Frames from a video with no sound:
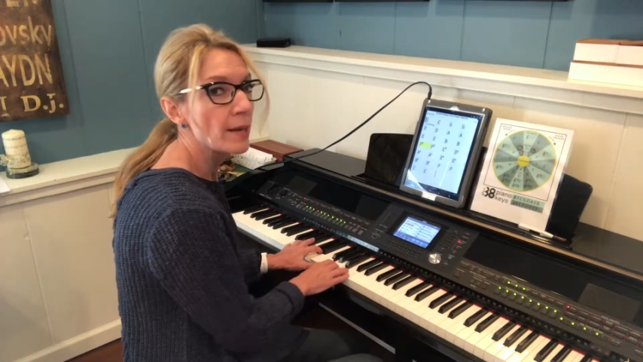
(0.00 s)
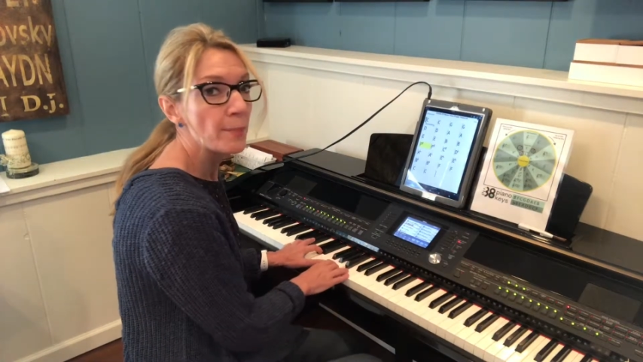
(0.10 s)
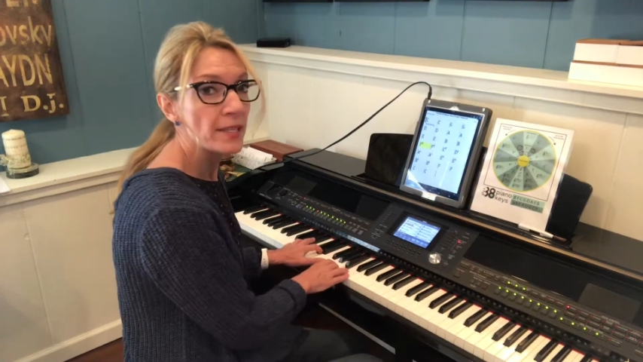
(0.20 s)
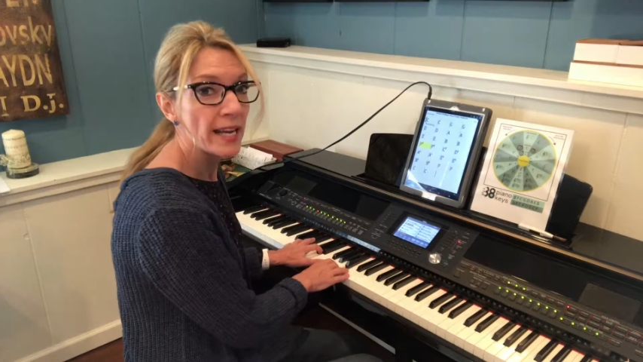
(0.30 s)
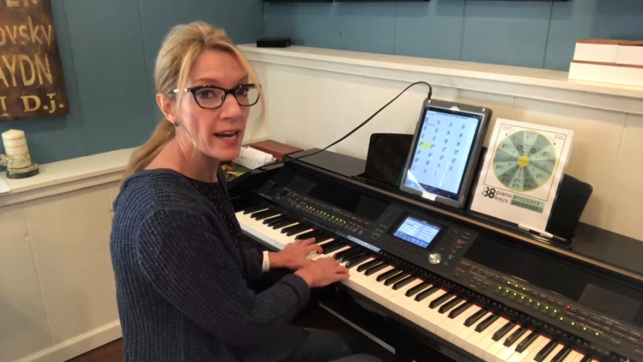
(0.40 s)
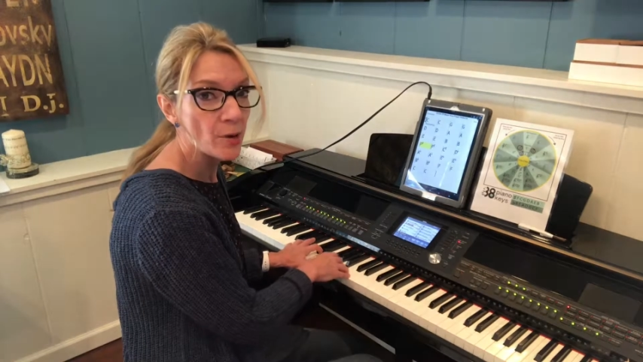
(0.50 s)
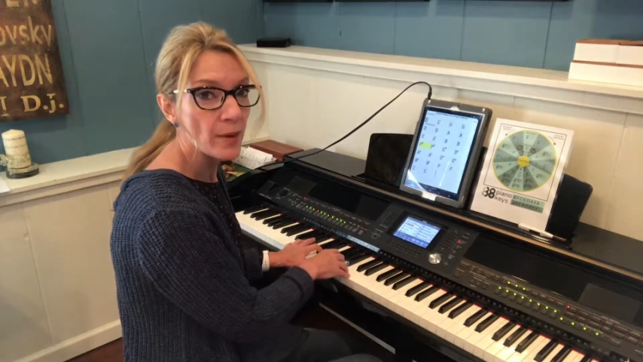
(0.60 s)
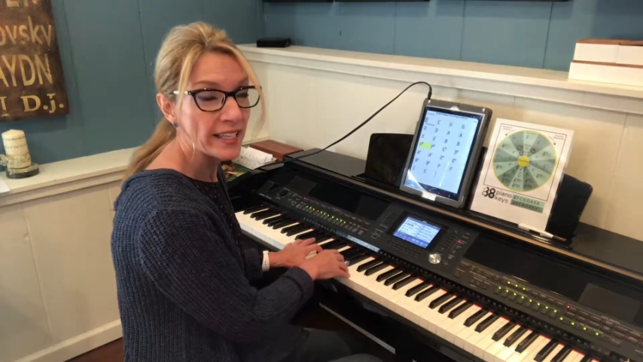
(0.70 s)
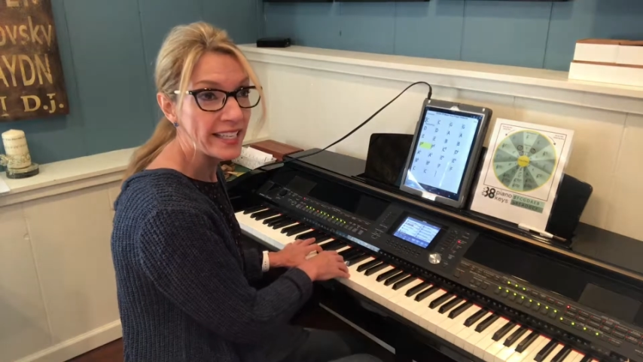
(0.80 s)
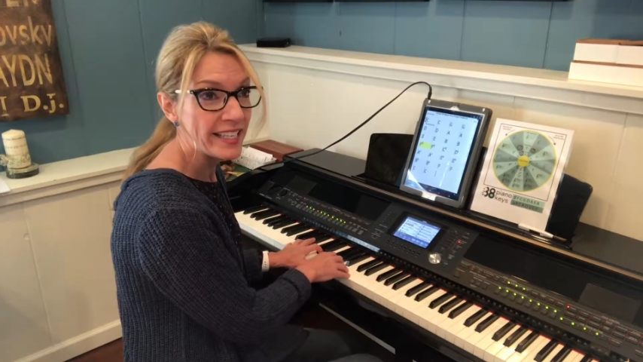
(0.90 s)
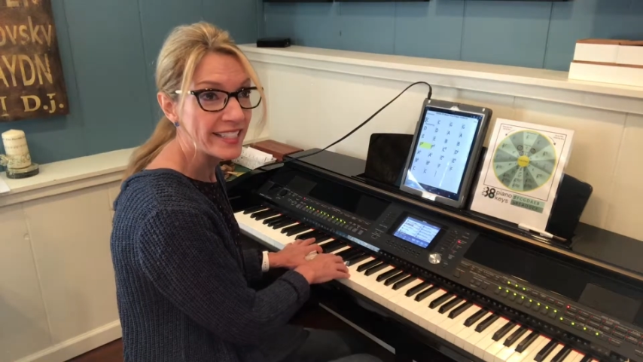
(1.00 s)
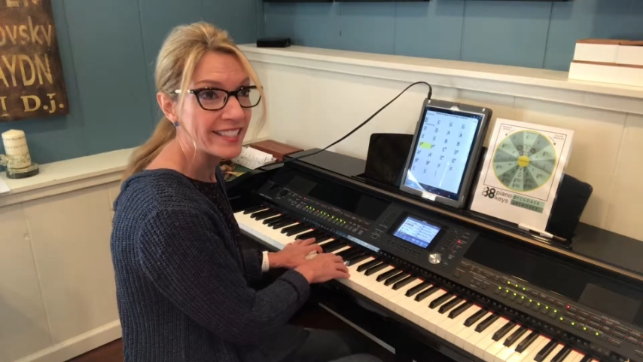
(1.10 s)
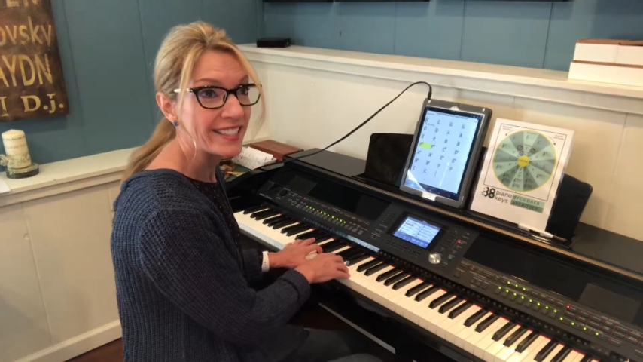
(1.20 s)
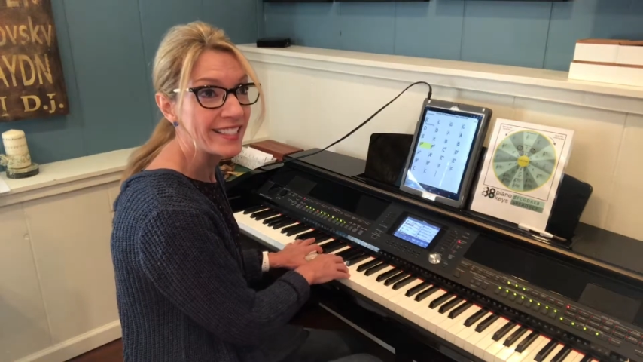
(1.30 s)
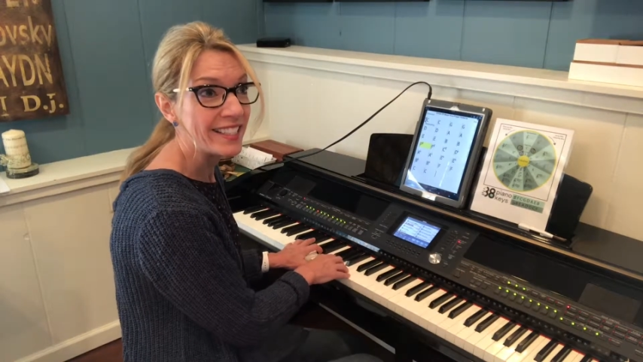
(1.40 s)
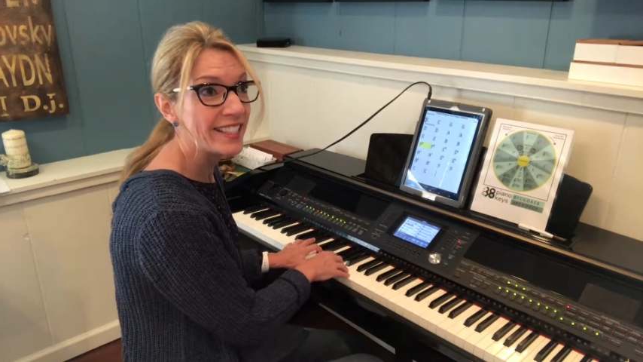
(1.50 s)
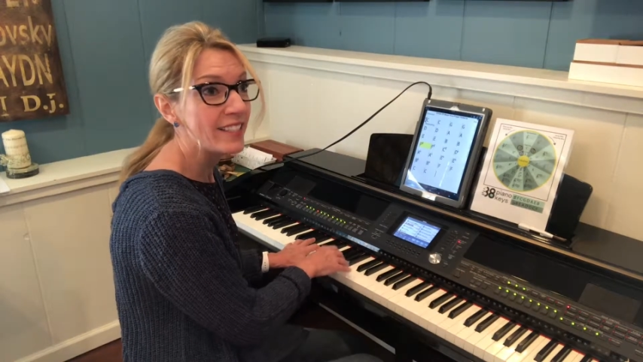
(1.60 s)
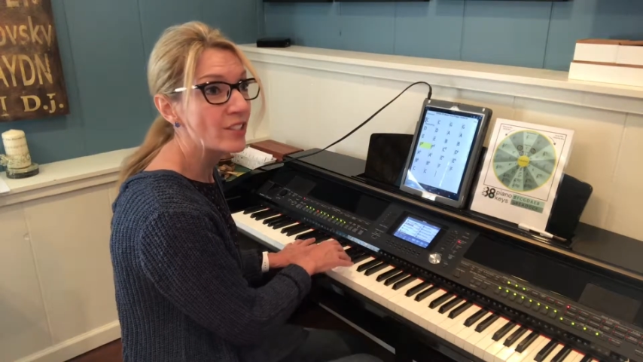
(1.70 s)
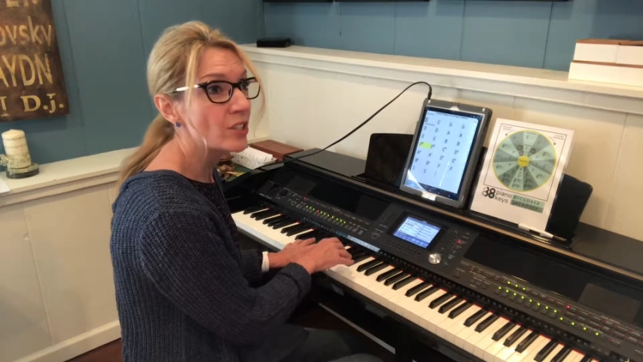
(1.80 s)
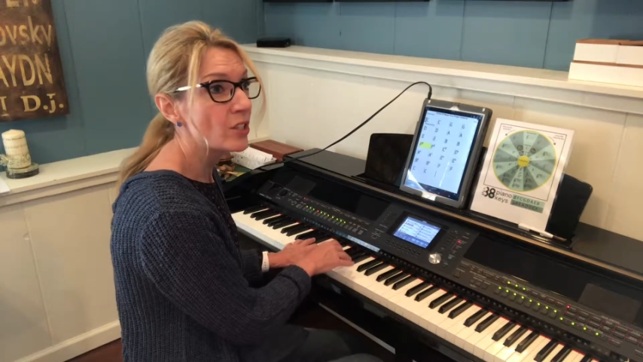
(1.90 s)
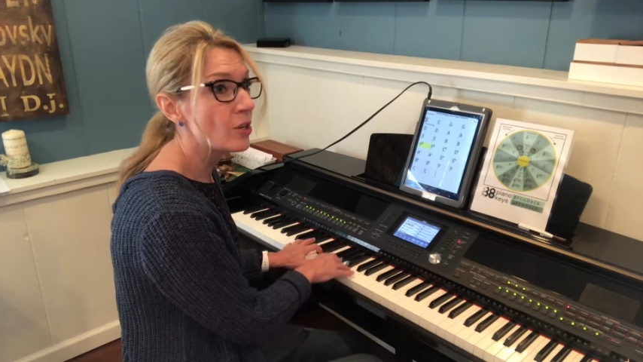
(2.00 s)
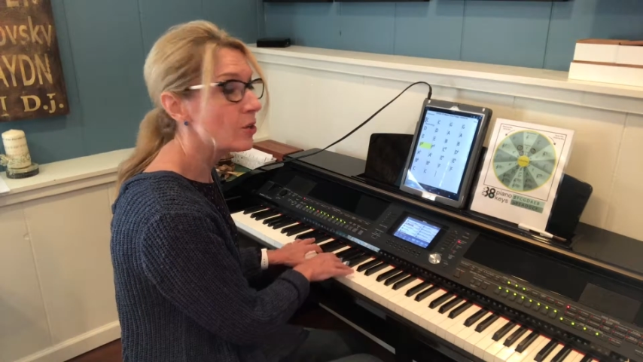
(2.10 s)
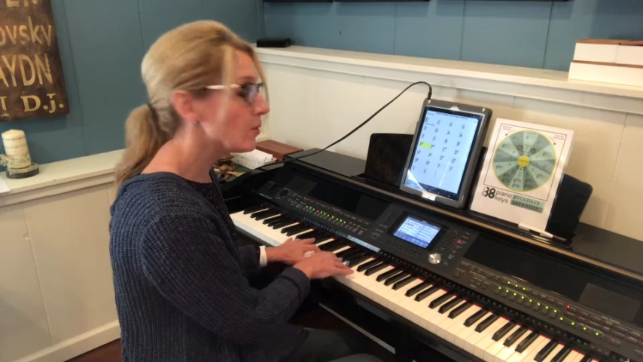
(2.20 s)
But now my key is C, so I